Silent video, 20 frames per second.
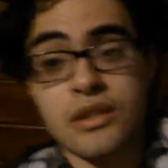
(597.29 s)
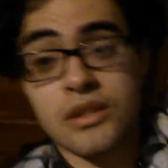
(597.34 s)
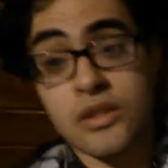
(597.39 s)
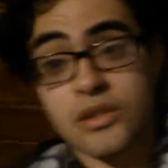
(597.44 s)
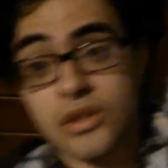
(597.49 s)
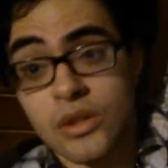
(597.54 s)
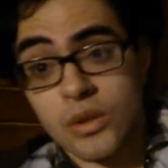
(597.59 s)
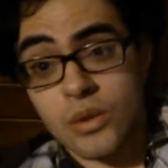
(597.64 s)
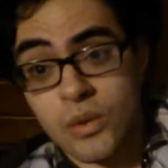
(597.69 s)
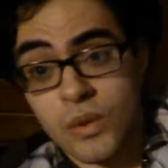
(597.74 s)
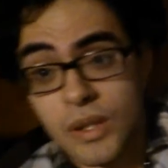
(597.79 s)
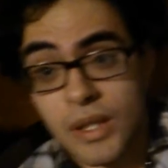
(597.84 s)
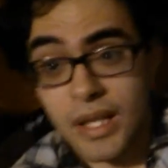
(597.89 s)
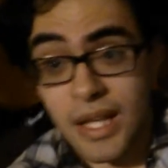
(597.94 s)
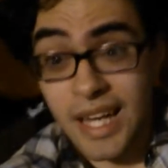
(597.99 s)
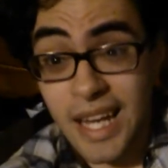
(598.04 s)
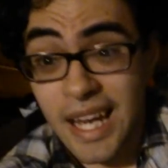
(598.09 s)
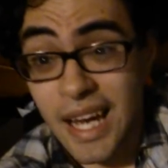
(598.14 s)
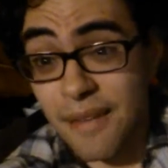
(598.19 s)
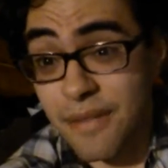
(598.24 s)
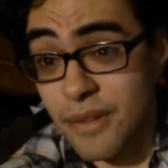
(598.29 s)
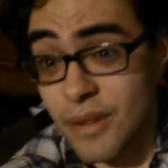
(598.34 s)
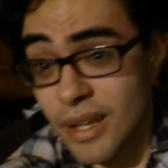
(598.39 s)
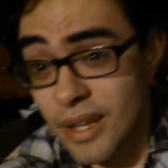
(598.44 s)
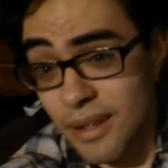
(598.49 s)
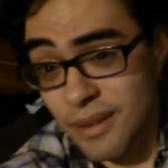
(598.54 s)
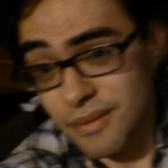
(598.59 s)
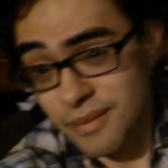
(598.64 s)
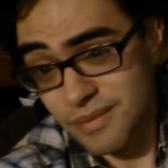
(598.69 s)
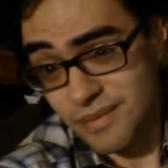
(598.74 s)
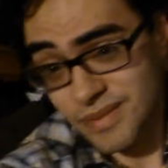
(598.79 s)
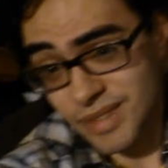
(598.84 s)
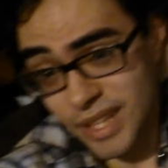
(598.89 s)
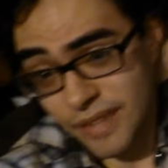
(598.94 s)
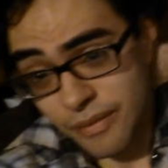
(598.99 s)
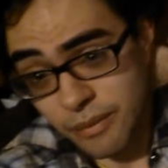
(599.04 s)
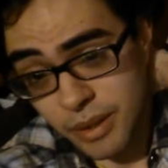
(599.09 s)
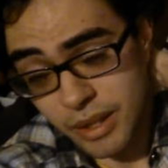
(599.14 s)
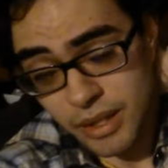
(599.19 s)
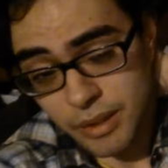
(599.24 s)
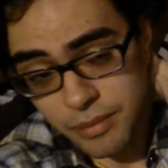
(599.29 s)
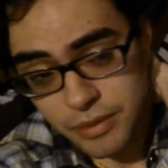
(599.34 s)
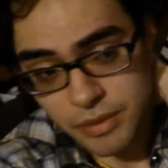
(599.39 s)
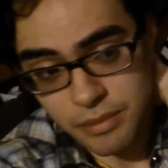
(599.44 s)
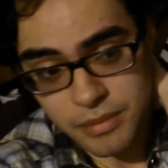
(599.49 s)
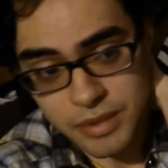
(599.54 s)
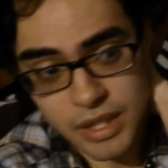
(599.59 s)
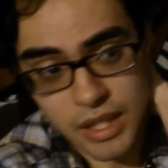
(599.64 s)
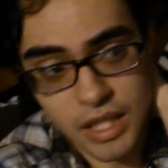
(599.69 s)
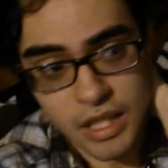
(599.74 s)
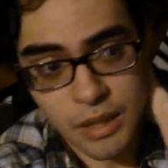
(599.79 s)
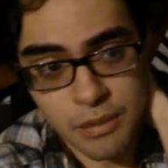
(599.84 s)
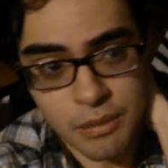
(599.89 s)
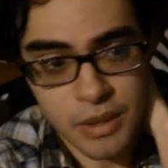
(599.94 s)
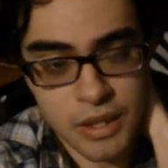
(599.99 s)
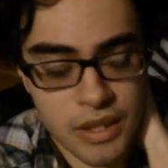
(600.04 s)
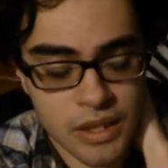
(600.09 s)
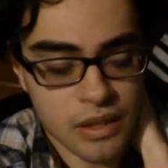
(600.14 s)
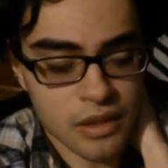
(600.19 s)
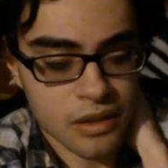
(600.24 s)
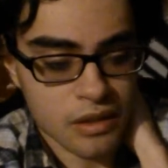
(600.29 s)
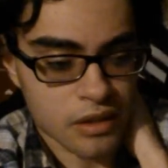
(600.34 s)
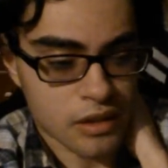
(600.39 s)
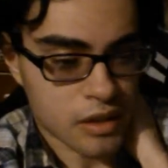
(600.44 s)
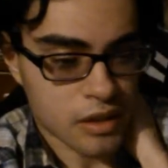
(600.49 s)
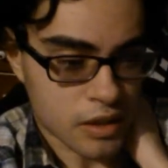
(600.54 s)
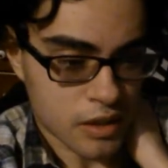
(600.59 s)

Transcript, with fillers: So uh, I have to ha- I have to make up some time, and then